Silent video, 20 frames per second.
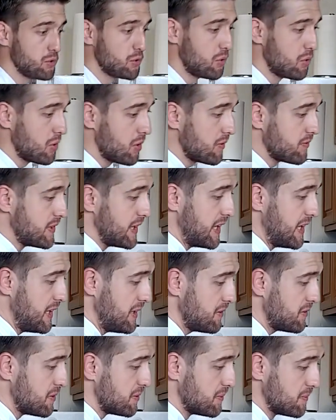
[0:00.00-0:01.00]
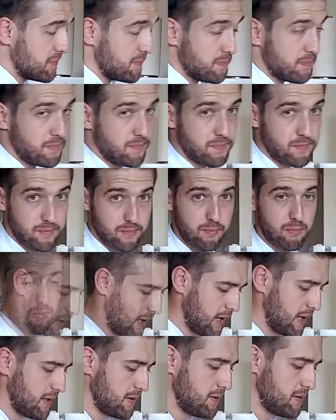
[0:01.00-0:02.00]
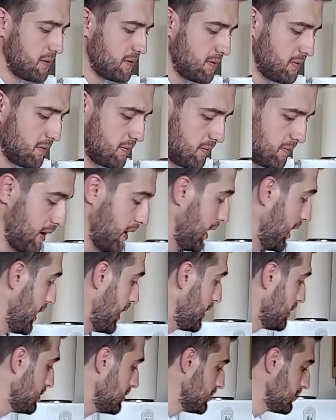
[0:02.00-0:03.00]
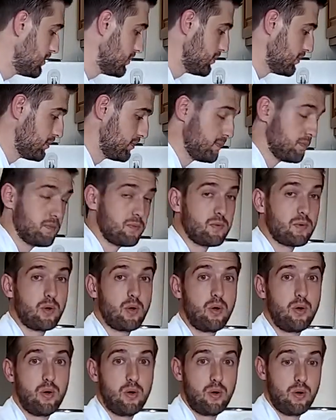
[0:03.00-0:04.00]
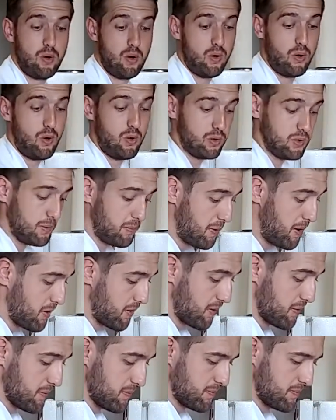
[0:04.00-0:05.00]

turn off the heat and add all the butter.